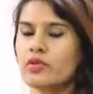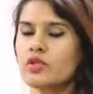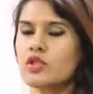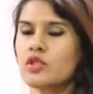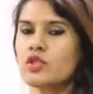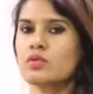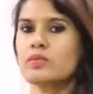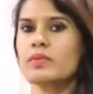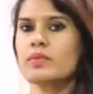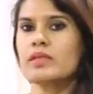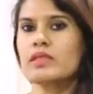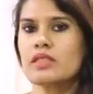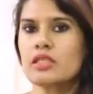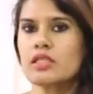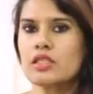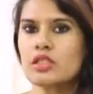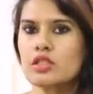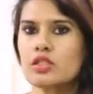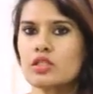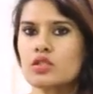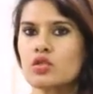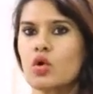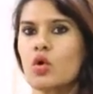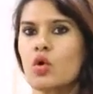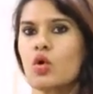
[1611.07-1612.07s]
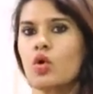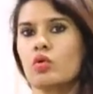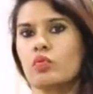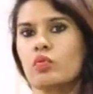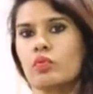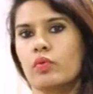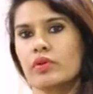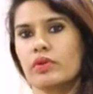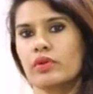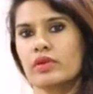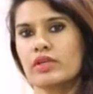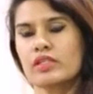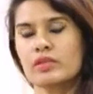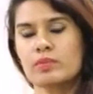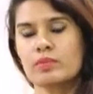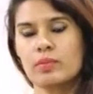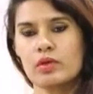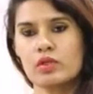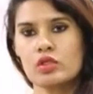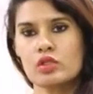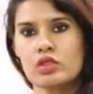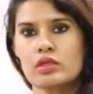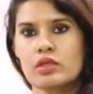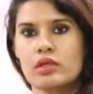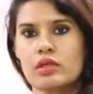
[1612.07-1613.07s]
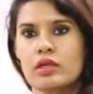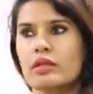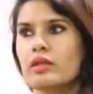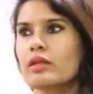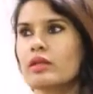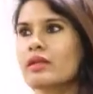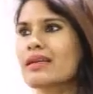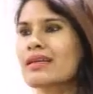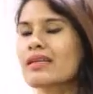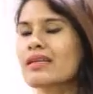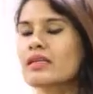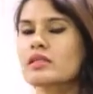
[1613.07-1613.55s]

whether it's business or whether it's personal,